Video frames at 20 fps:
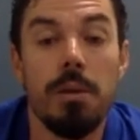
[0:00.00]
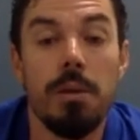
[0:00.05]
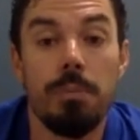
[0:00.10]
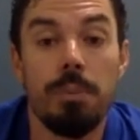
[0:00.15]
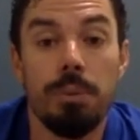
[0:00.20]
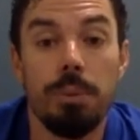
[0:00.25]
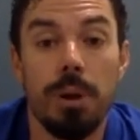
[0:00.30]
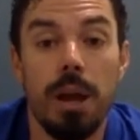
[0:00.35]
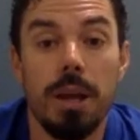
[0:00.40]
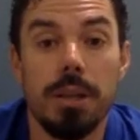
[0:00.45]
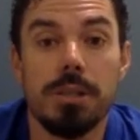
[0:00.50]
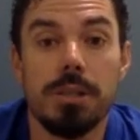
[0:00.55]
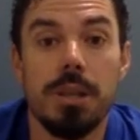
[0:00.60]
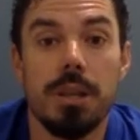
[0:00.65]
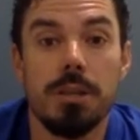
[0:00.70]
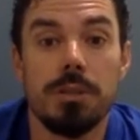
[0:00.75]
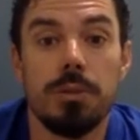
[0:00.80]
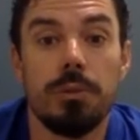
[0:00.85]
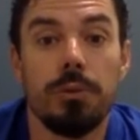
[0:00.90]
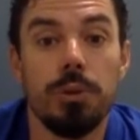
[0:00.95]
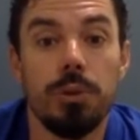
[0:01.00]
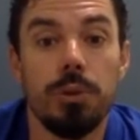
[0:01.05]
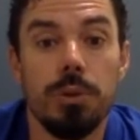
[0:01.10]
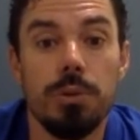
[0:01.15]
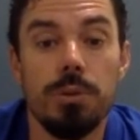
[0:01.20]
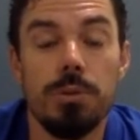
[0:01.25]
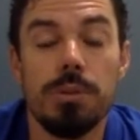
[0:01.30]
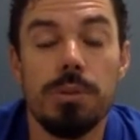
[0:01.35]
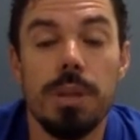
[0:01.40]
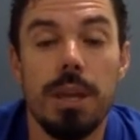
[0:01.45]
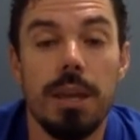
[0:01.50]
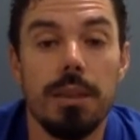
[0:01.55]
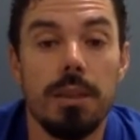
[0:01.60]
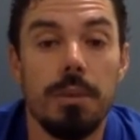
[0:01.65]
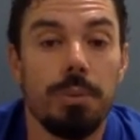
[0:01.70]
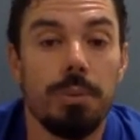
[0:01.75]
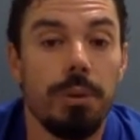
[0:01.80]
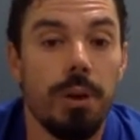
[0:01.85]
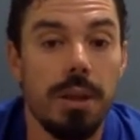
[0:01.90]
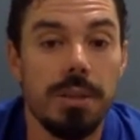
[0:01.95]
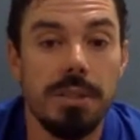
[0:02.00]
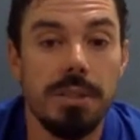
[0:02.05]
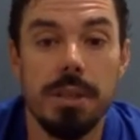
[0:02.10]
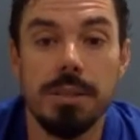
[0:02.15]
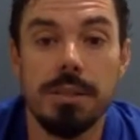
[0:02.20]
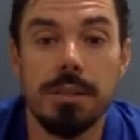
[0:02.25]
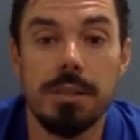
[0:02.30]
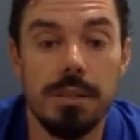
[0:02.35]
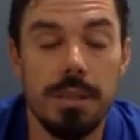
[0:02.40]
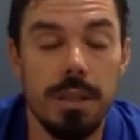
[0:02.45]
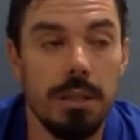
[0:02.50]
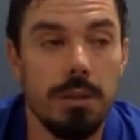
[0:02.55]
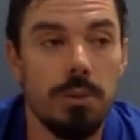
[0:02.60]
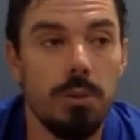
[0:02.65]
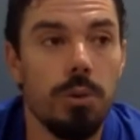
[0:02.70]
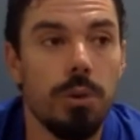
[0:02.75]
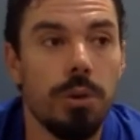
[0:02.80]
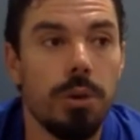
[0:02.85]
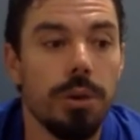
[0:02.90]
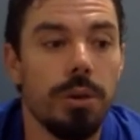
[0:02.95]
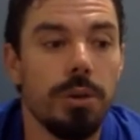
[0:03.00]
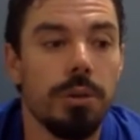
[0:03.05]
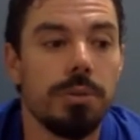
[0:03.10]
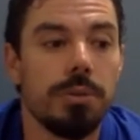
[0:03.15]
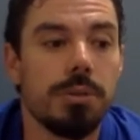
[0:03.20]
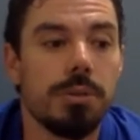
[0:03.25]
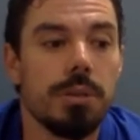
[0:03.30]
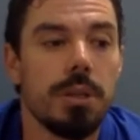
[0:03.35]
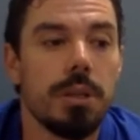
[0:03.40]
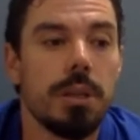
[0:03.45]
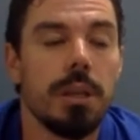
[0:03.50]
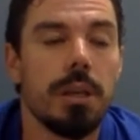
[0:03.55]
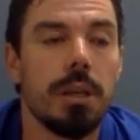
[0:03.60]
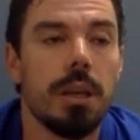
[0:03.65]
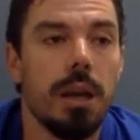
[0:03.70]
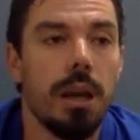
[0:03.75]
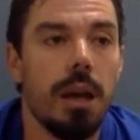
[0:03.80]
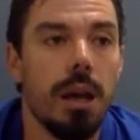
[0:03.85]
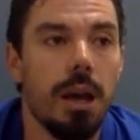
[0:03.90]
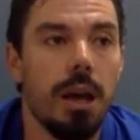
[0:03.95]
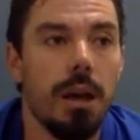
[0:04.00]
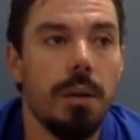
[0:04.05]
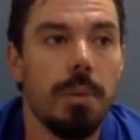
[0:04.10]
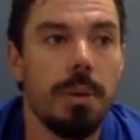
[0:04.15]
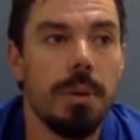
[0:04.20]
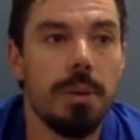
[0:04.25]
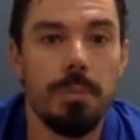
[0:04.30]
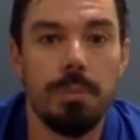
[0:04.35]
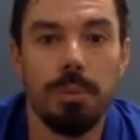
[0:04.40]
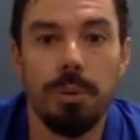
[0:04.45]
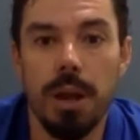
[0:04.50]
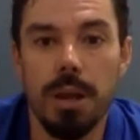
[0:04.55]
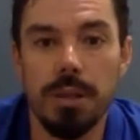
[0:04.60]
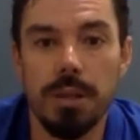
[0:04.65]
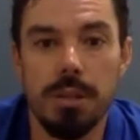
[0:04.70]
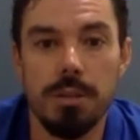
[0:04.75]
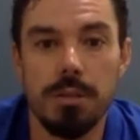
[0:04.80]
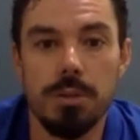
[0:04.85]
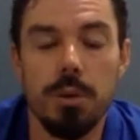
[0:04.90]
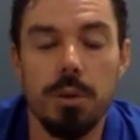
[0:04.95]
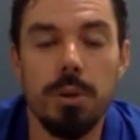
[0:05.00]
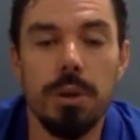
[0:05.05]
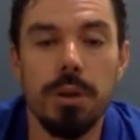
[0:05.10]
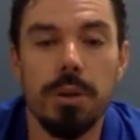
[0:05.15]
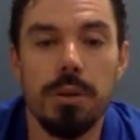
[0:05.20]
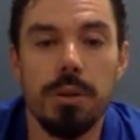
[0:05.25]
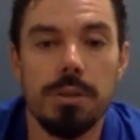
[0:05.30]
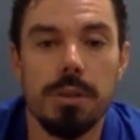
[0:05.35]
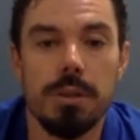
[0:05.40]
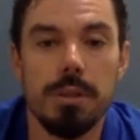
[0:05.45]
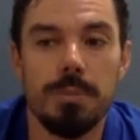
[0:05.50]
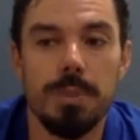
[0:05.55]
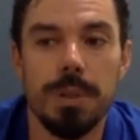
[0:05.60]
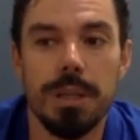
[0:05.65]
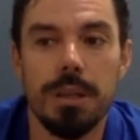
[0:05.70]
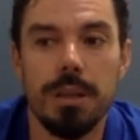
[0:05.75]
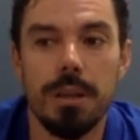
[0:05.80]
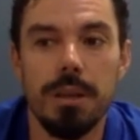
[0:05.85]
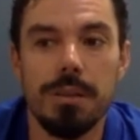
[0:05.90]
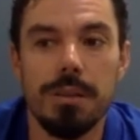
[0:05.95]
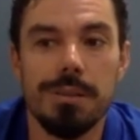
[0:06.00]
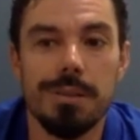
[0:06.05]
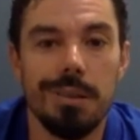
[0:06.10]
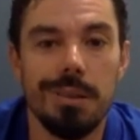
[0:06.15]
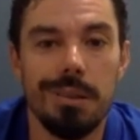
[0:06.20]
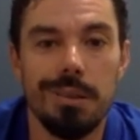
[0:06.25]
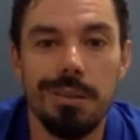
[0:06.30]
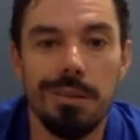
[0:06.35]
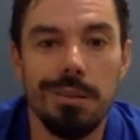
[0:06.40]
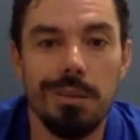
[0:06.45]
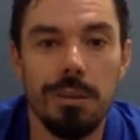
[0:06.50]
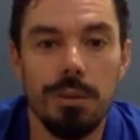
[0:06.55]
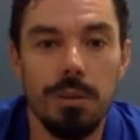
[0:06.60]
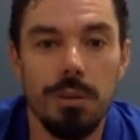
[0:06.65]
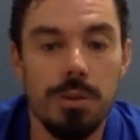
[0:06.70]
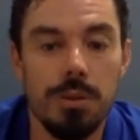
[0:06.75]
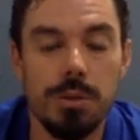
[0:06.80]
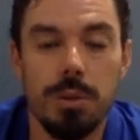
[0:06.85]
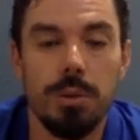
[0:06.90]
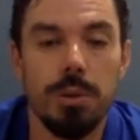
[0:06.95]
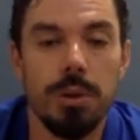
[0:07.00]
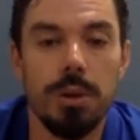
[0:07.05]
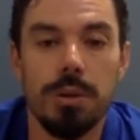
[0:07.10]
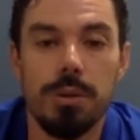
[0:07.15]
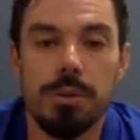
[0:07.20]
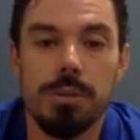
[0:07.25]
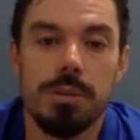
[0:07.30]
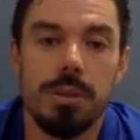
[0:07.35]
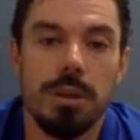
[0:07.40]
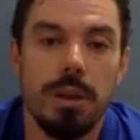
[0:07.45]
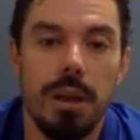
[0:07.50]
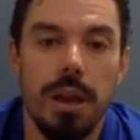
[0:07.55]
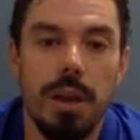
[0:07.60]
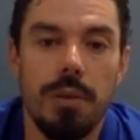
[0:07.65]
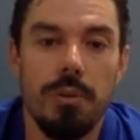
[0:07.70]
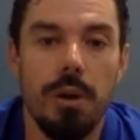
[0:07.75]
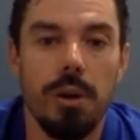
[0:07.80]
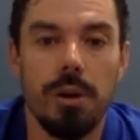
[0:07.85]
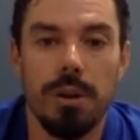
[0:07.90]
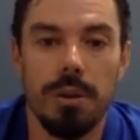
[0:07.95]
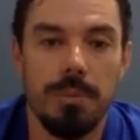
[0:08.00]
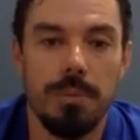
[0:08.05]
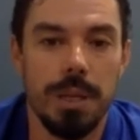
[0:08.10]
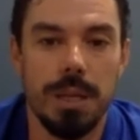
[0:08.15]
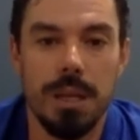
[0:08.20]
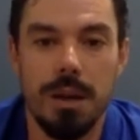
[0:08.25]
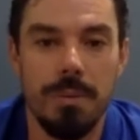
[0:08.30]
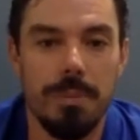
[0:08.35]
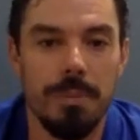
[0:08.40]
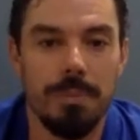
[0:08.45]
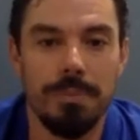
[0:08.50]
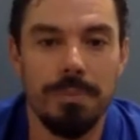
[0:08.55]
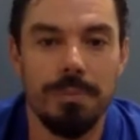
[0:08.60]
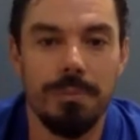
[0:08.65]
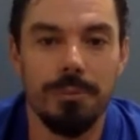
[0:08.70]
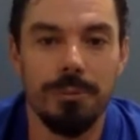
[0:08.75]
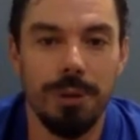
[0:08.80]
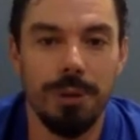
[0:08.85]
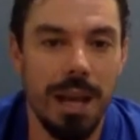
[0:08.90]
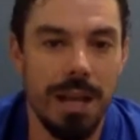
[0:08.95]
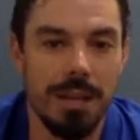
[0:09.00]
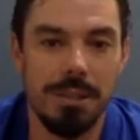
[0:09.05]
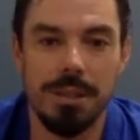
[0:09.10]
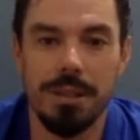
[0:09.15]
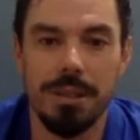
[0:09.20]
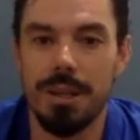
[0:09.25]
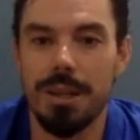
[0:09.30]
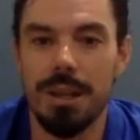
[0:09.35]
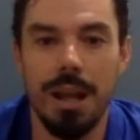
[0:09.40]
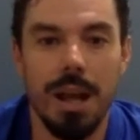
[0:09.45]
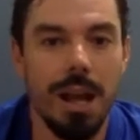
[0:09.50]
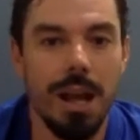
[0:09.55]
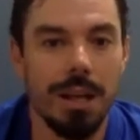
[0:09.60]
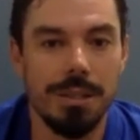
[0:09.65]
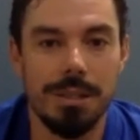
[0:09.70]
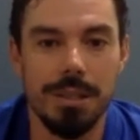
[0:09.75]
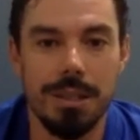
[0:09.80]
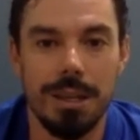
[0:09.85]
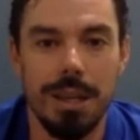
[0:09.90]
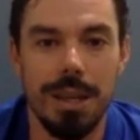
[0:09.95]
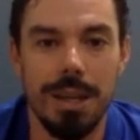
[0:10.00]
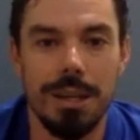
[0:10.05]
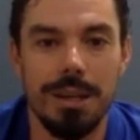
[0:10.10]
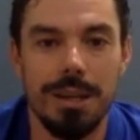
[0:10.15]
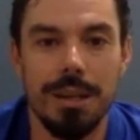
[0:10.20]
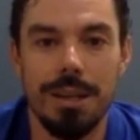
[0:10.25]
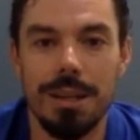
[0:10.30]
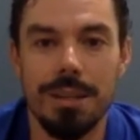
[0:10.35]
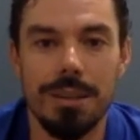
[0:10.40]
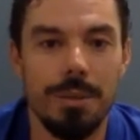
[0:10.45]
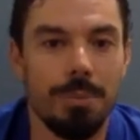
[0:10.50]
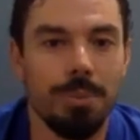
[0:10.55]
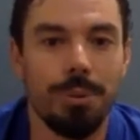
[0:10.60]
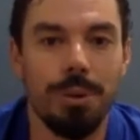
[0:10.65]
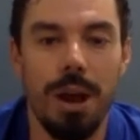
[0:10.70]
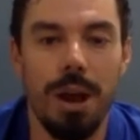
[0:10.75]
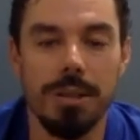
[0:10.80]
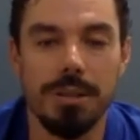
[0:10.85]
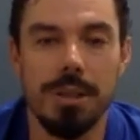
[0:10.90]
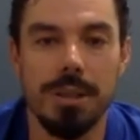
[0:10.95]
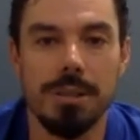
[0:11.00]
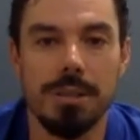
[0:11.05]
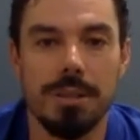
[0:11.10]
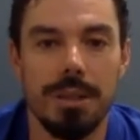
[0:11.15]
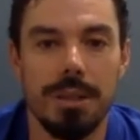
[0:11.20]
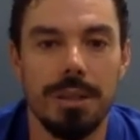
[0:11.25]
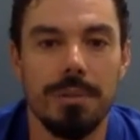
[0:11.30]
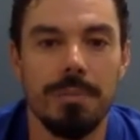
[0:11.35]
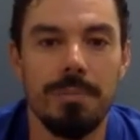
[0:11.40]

processed foods and the processed seed oils. And the processed oils is because those oils have already become rancid and oxidated in the processing.